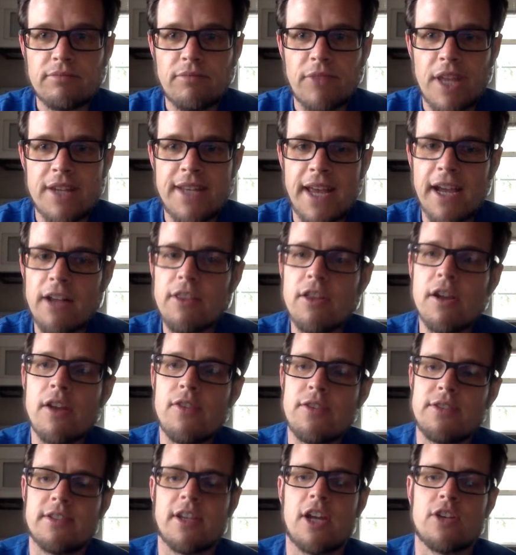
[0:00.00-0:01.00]
take a look at the
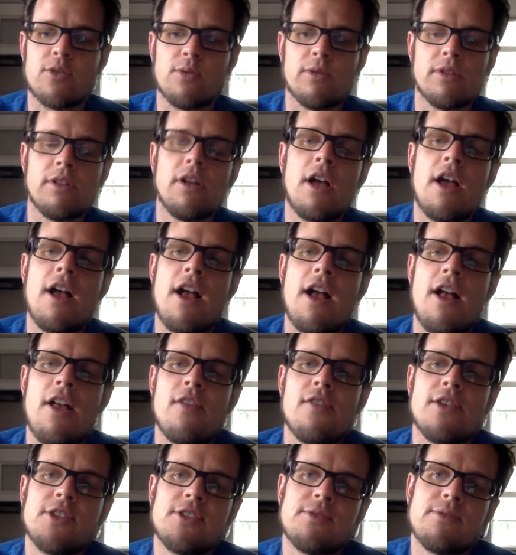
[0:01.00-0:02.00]
schedule.
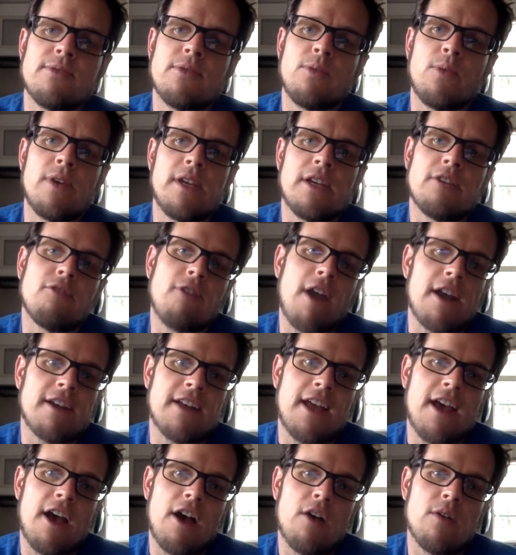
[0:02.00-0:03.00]
This week right
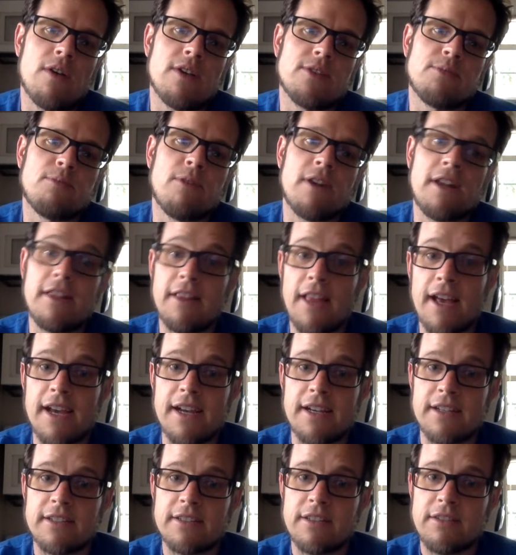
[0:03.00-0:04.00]
now is pretty
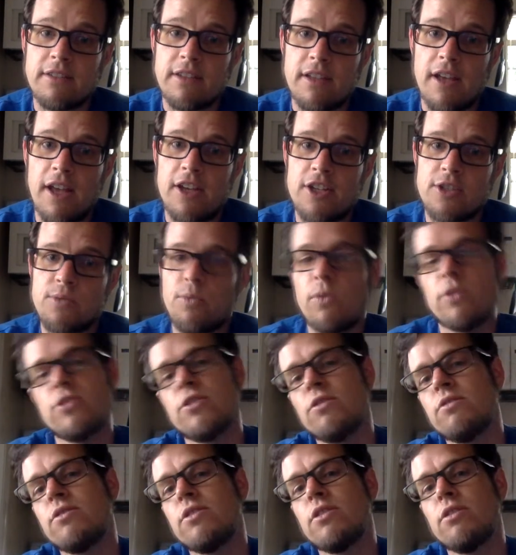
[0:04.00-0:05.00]
light. I just want
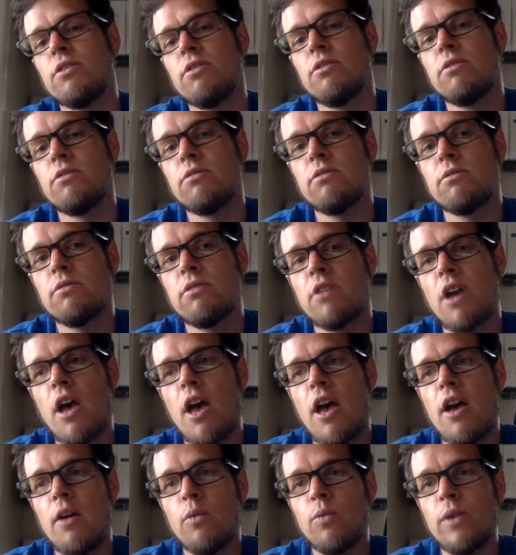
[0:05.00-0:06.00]
you to
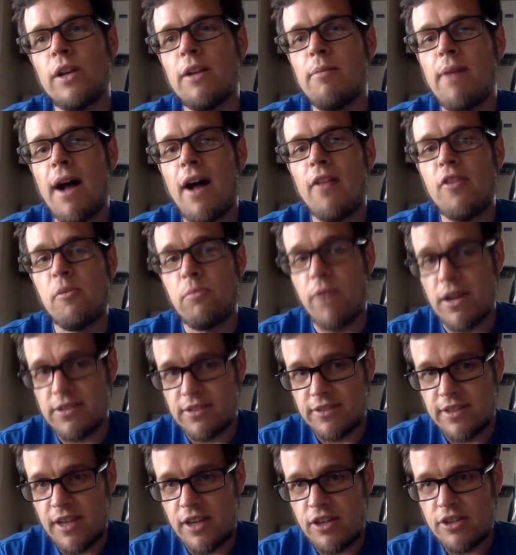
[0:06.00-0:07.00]
read about the
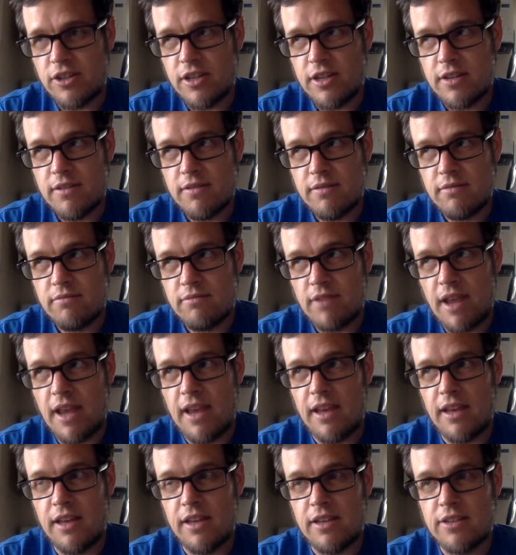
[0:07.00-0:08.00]
presentation
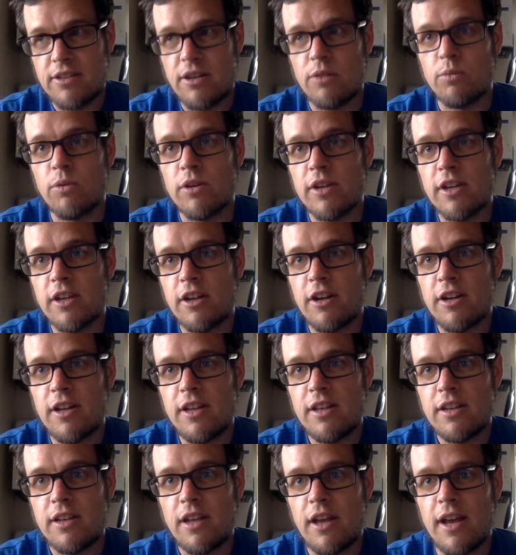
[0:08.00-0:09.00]
and start working on
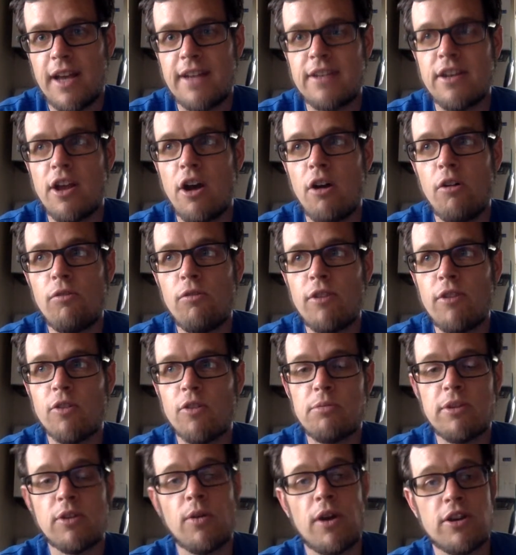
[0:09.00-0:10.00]
it. I know there will
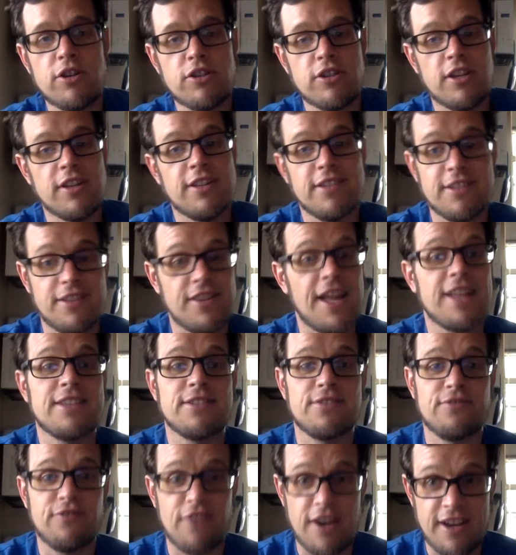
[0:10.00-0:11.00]
be questions, and
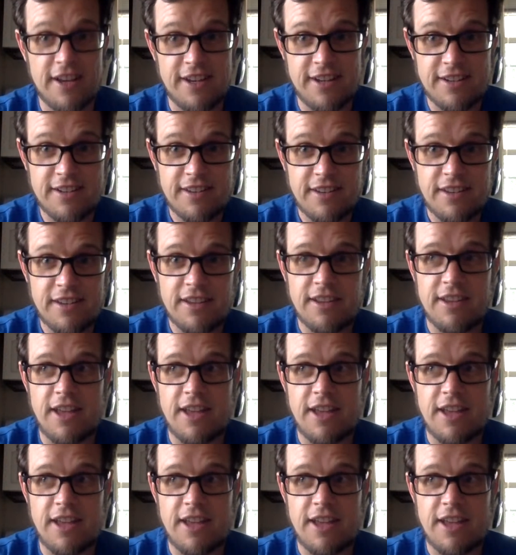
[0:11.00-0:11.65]
that's fine.